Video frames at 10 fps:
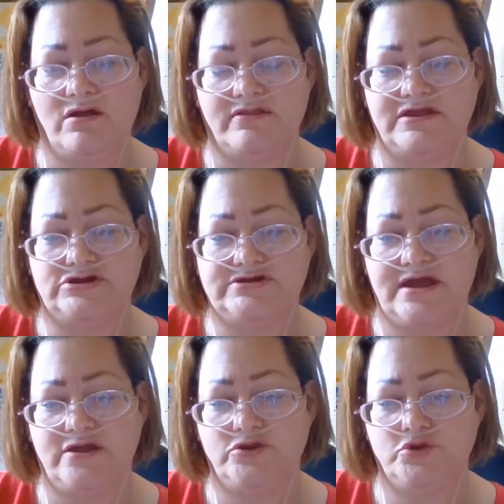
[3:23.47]
the
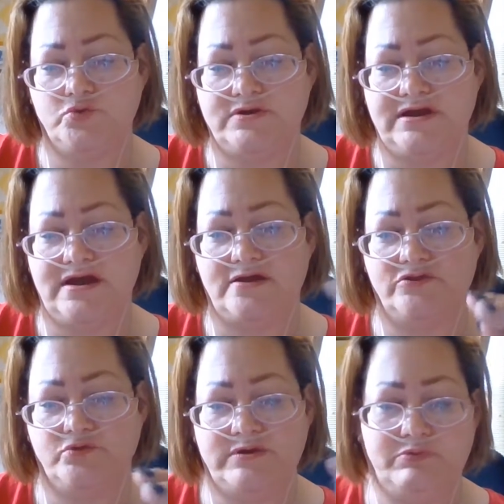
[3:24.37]
shade 3
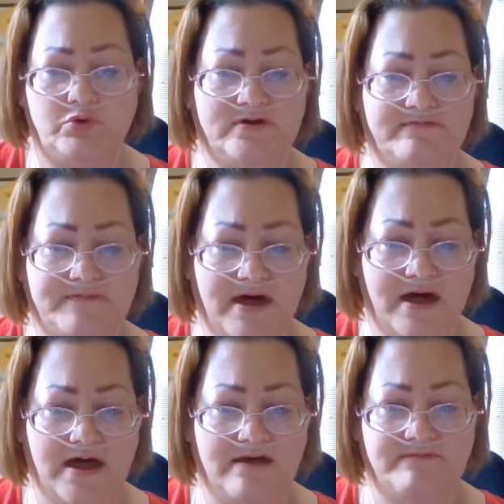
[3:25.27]
and
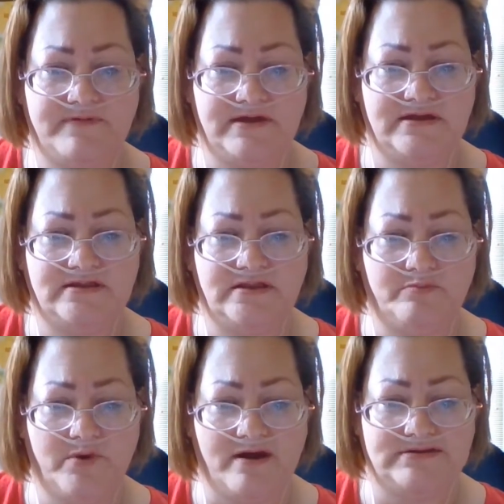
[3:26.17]
3.5 in the
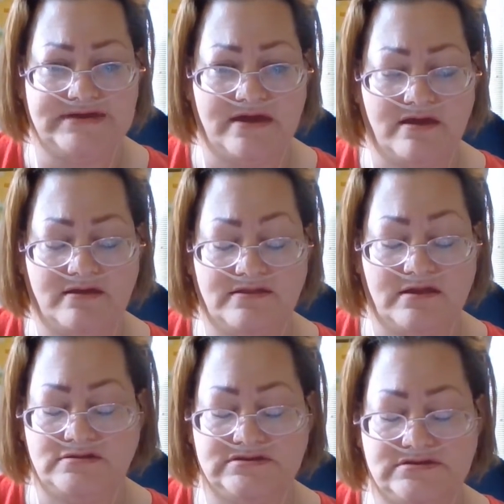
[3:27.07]
brow tech, in
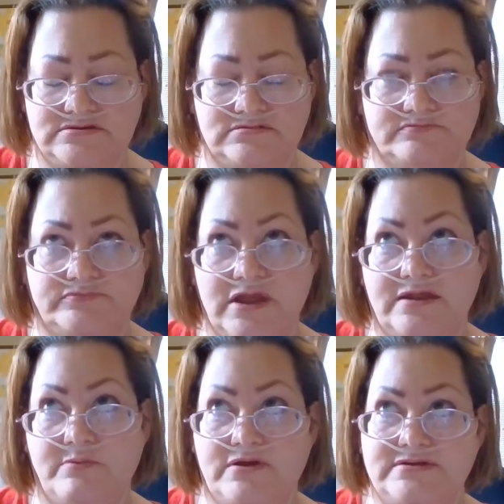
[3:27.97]
the not
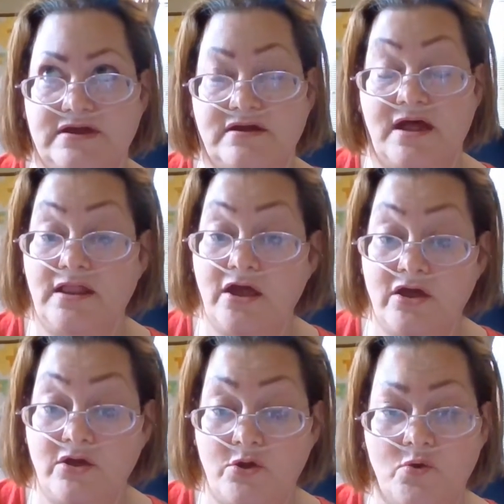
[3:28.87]
brow tech.
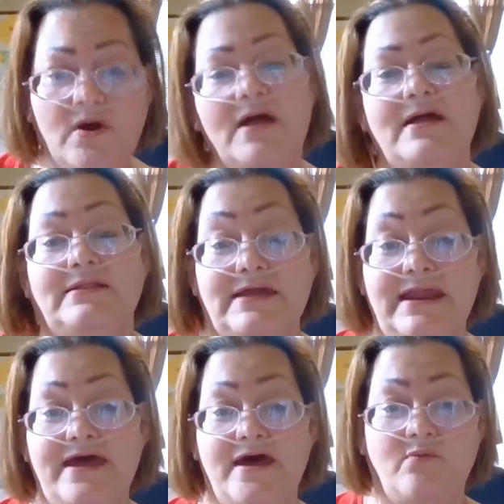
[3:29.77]
Hello,
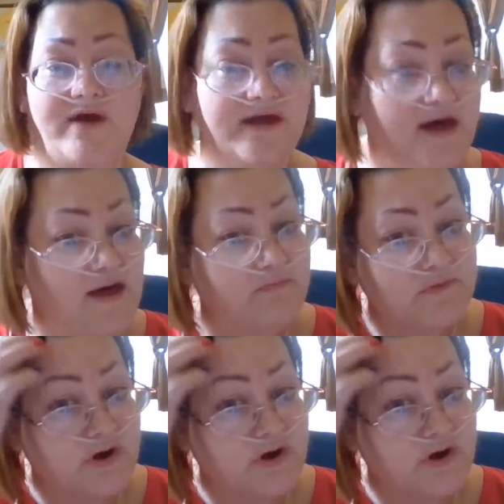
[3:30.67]
Lynette, wake up.